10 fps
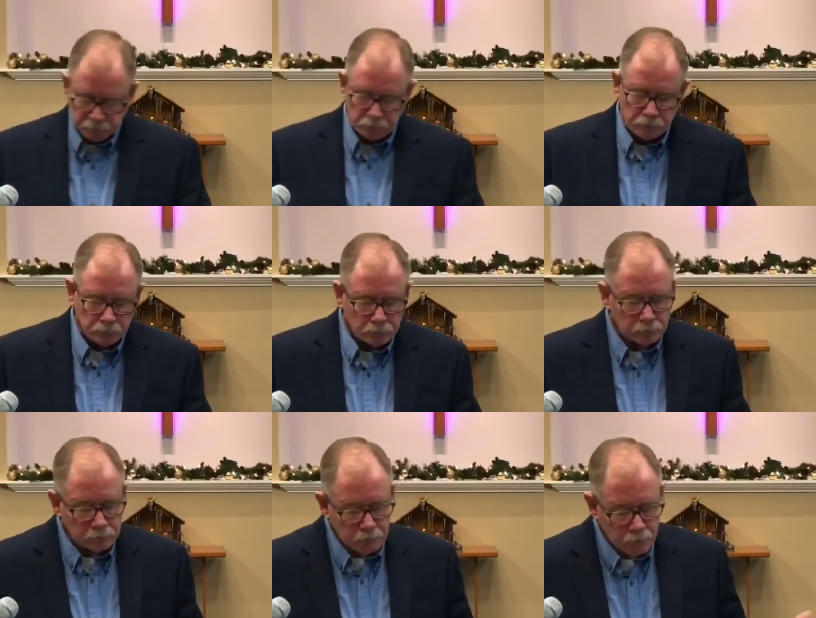
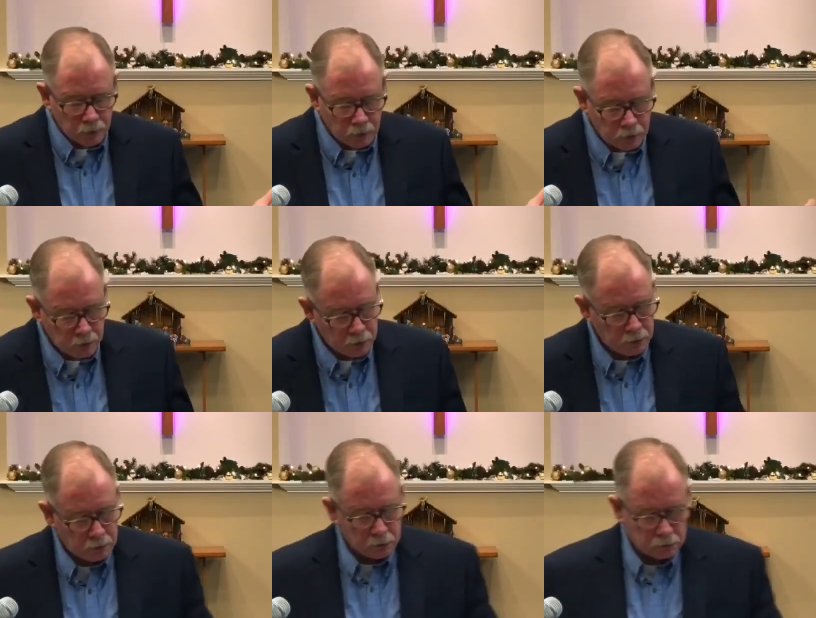
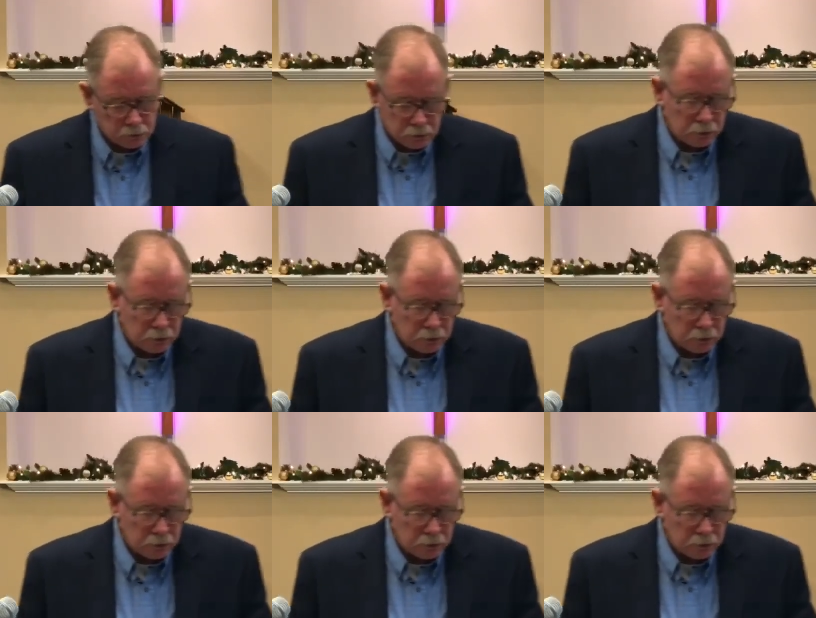[no speech]